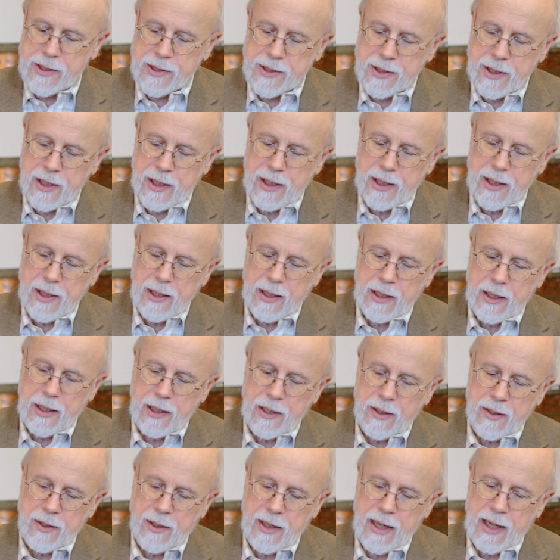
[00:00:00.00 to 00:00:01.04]
see
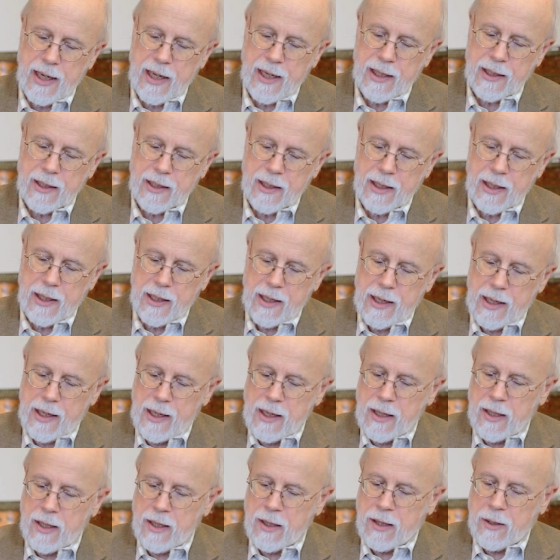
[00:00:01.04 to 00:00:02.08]
that
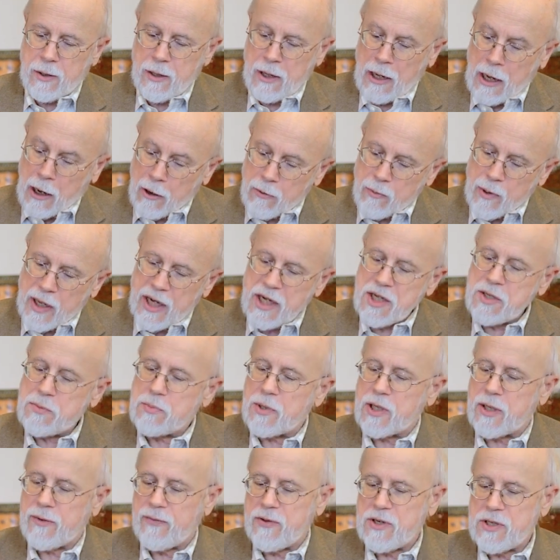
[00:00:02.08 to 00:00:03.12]
the
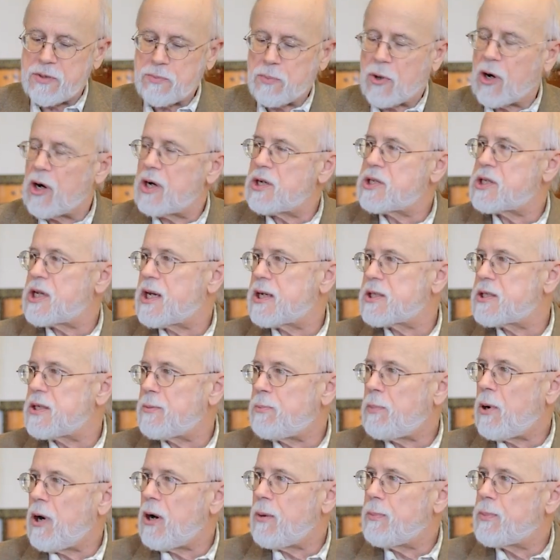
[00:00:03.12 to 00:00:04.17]
arrangement of these parts has a
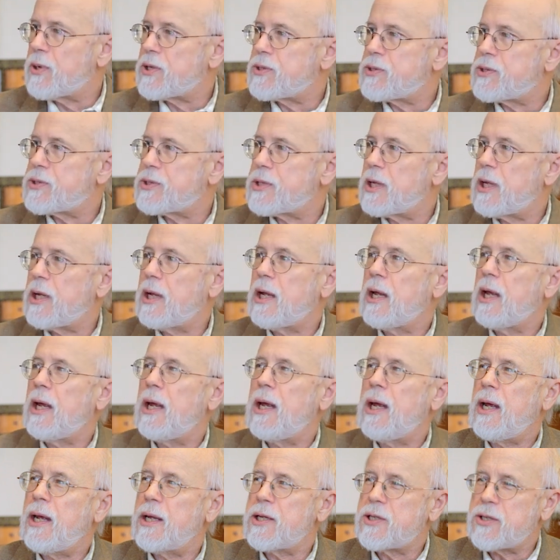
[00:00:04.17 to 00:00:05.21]
purpose.
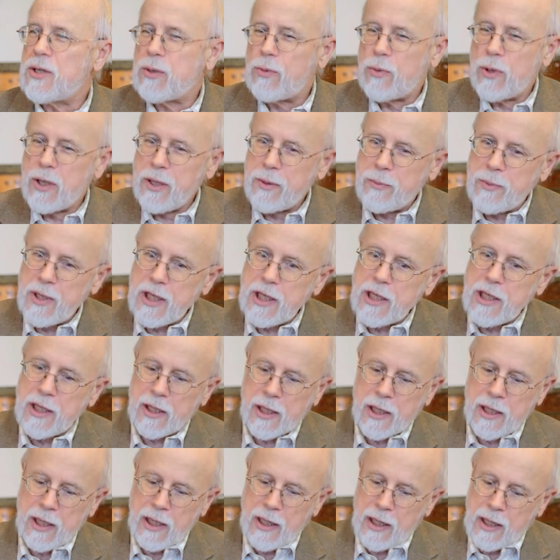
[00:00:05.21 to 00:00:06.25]
And so we
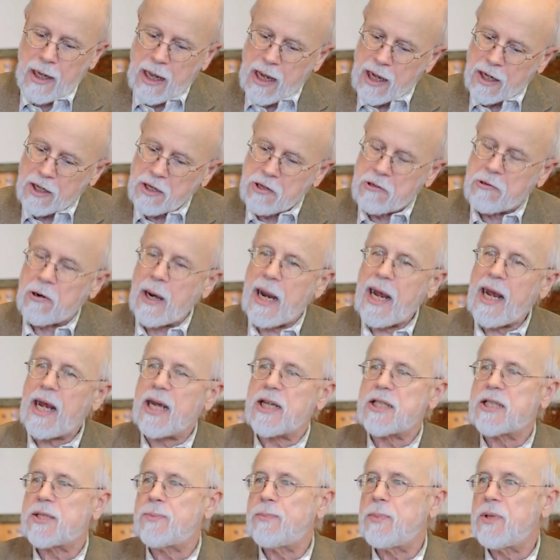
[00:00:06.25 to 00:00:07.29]
immediately
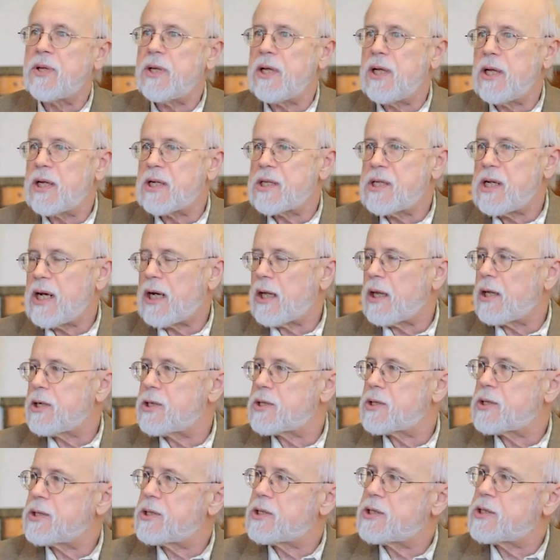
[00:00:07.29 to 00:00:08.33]
grasp the
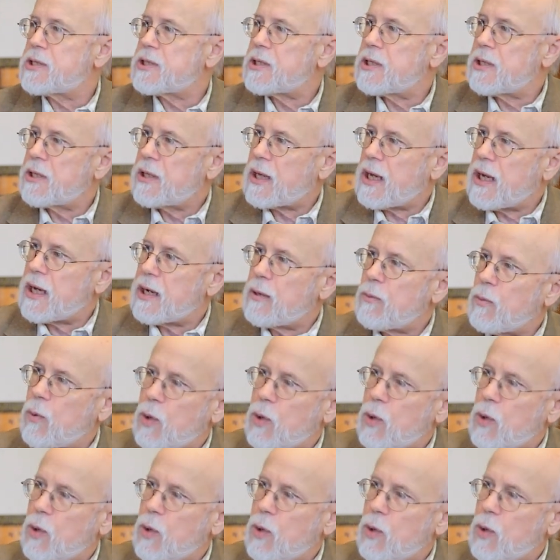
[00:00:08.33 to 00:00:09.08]
intelligence that